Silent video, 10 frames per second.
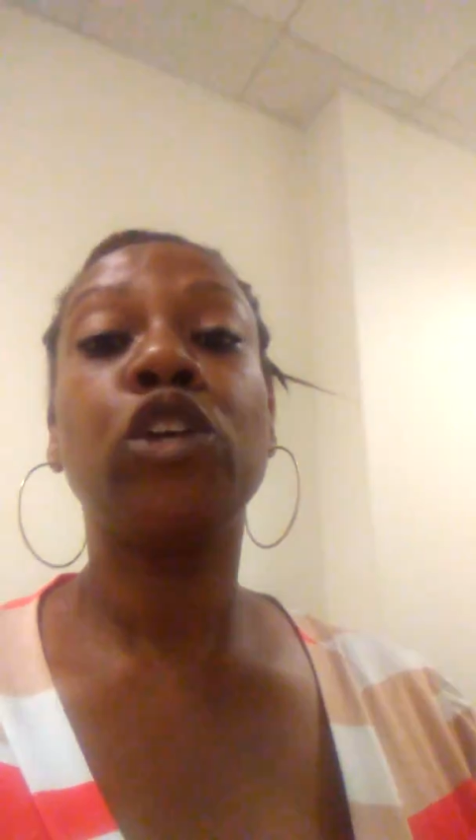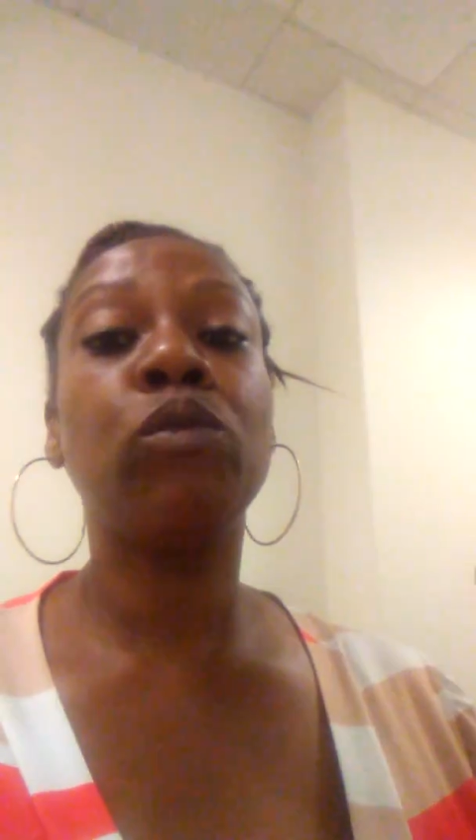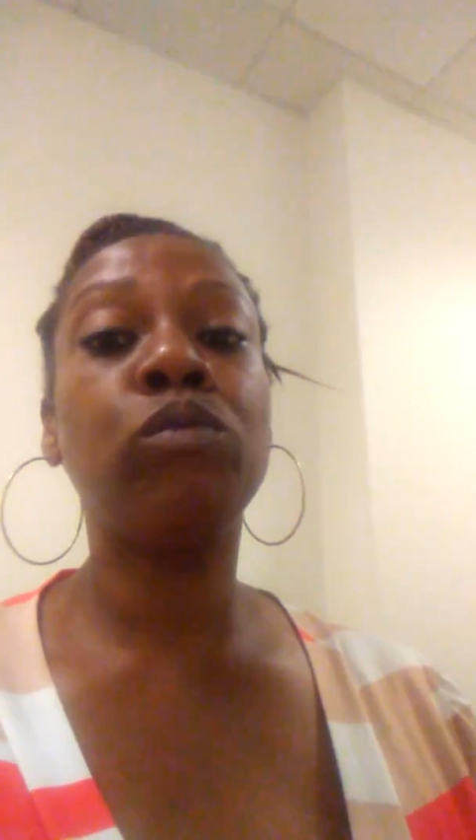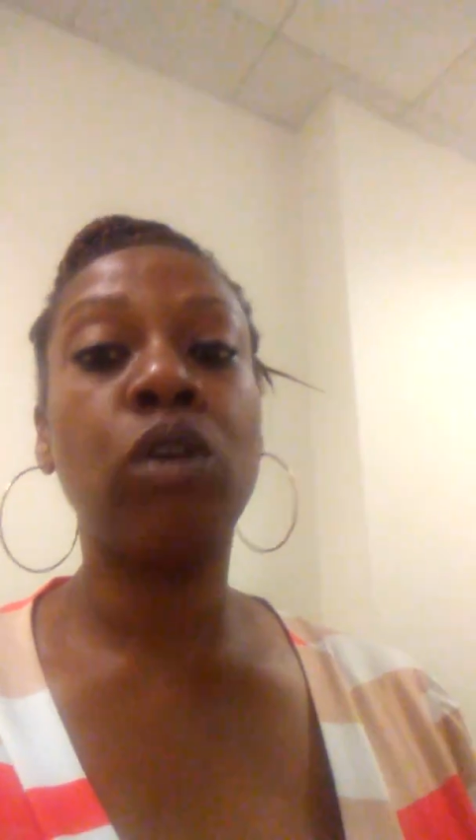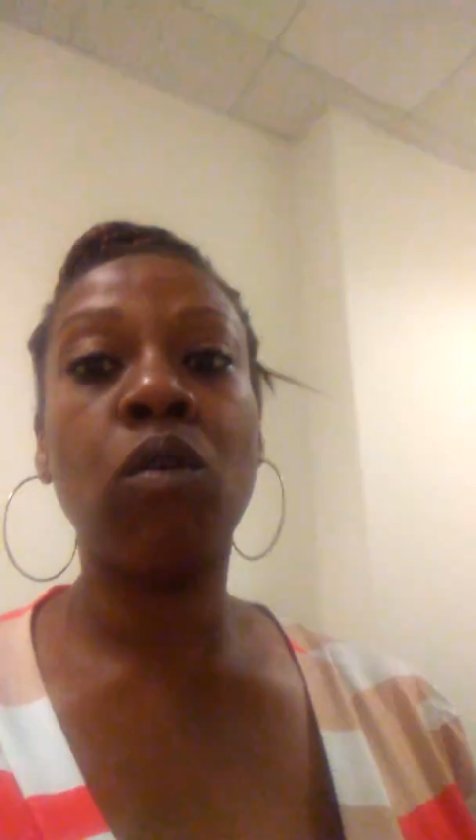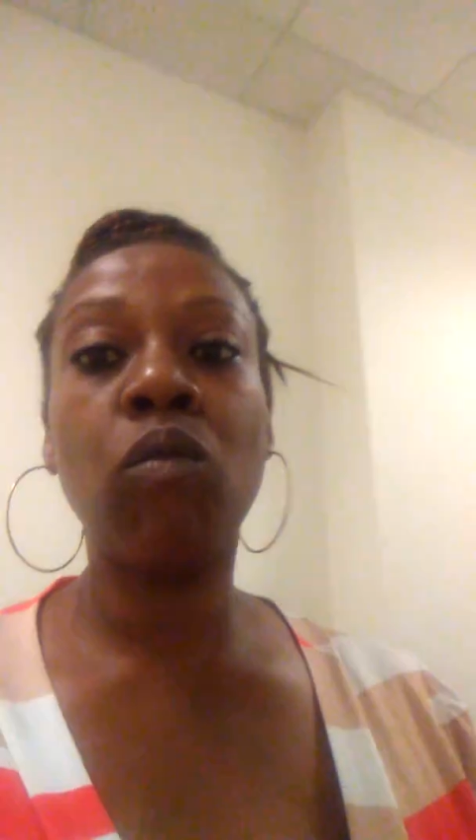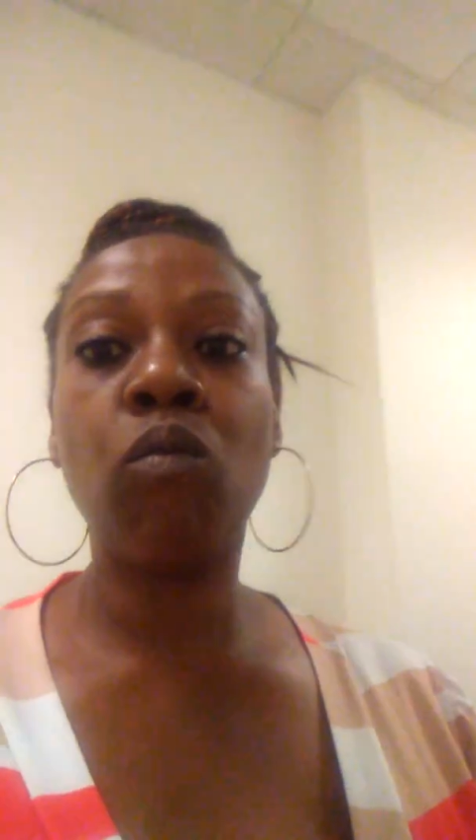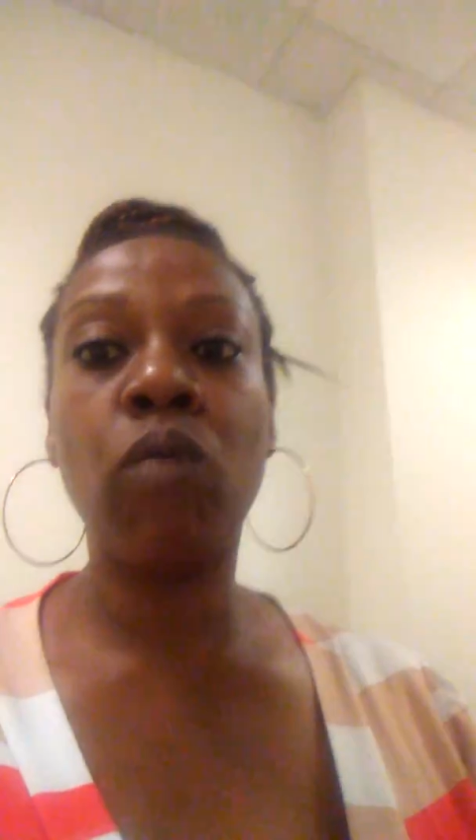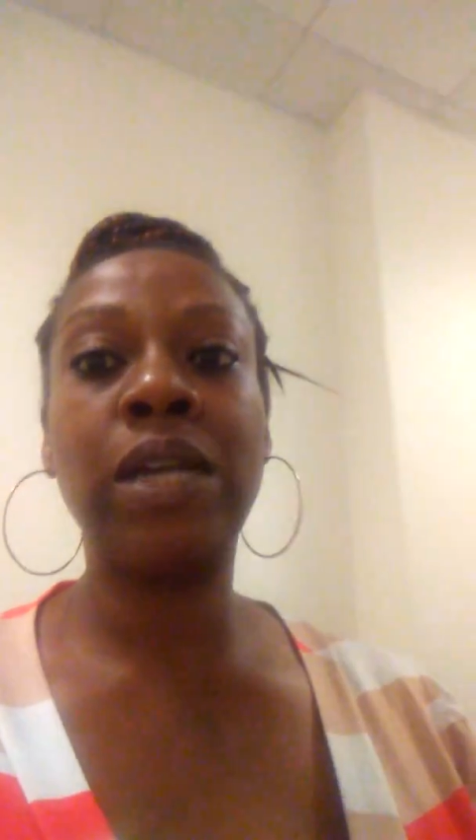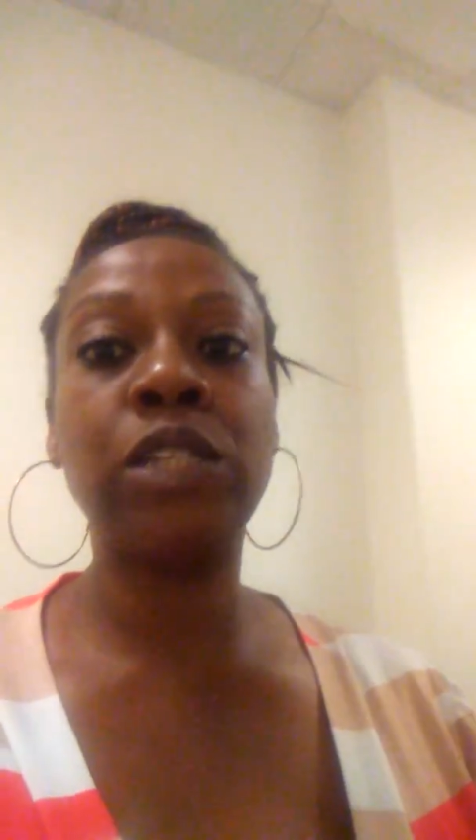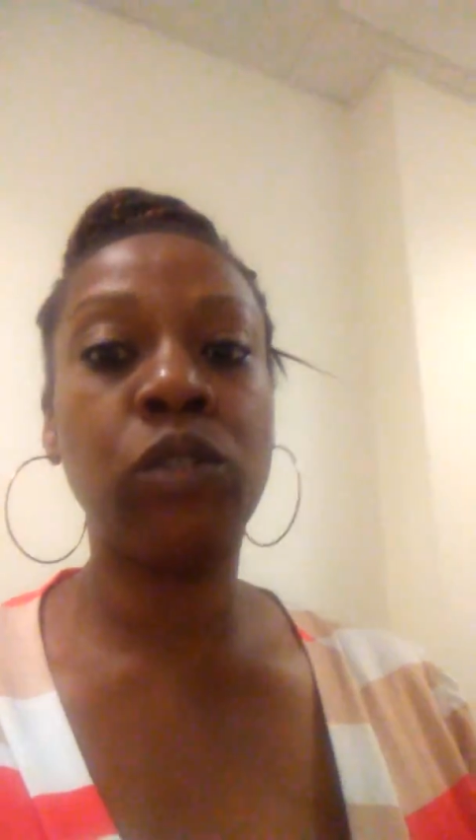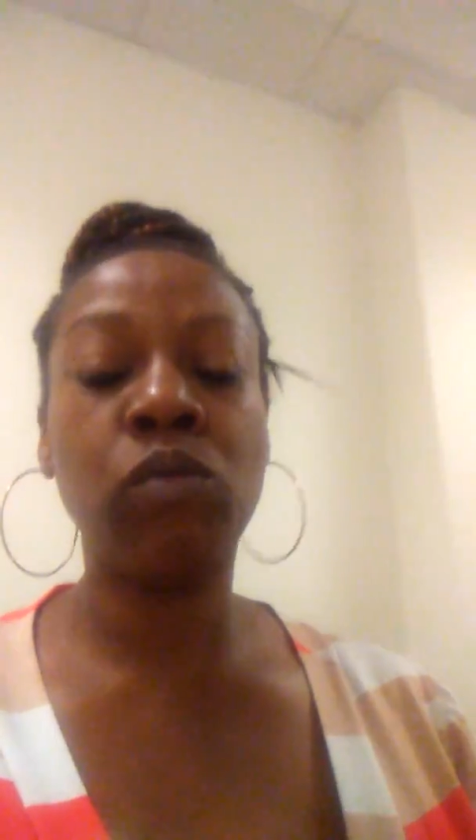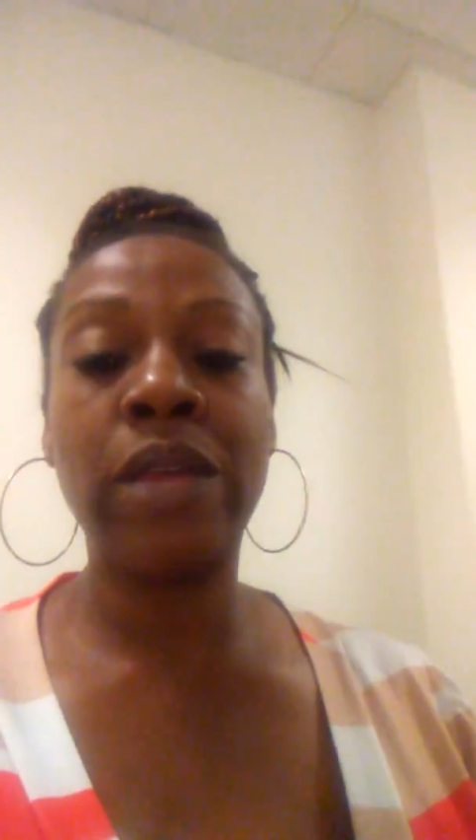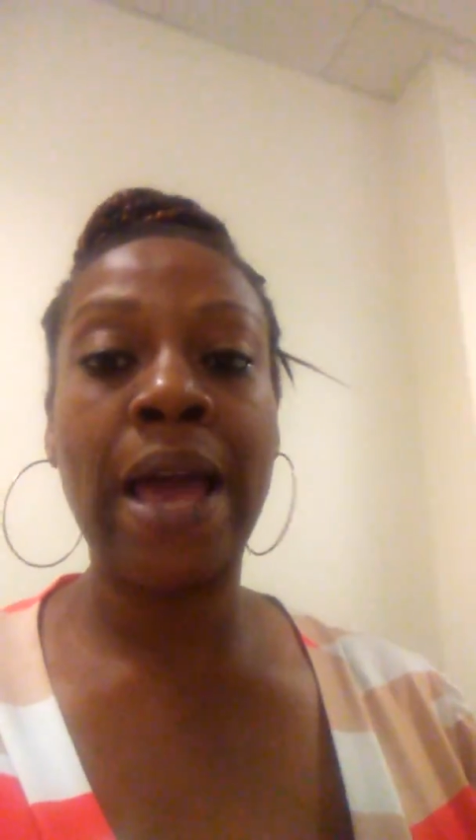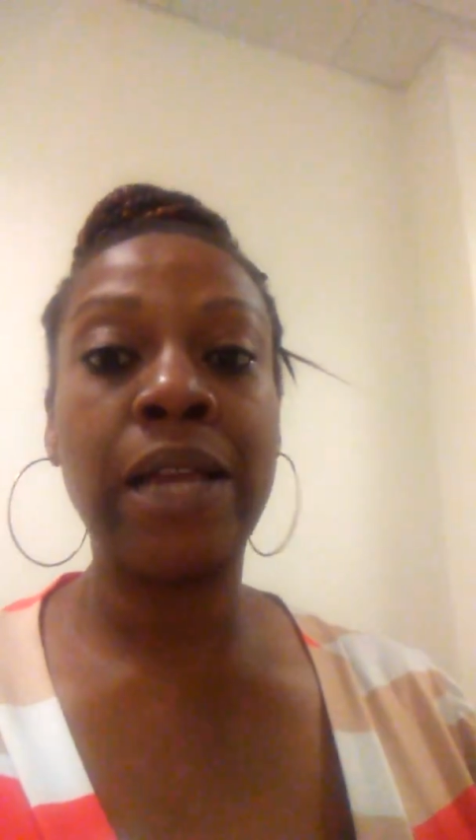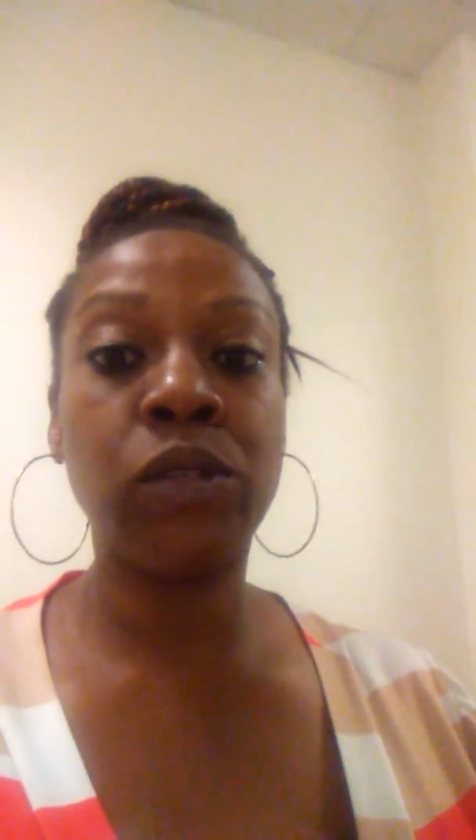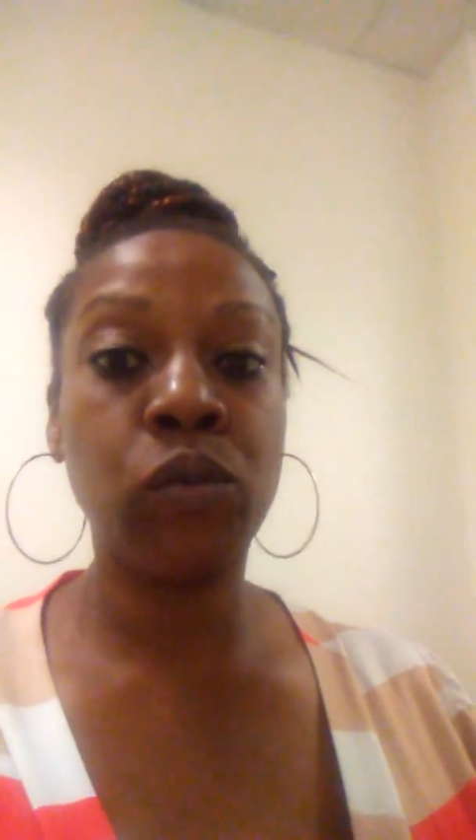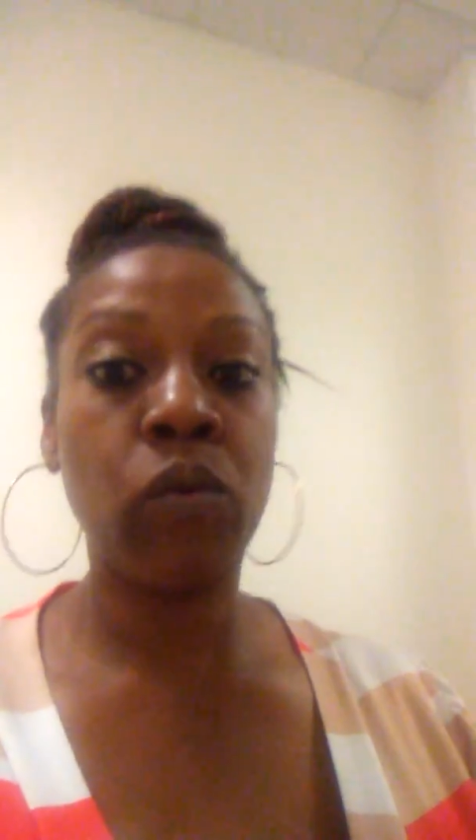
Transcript: You don't want to do that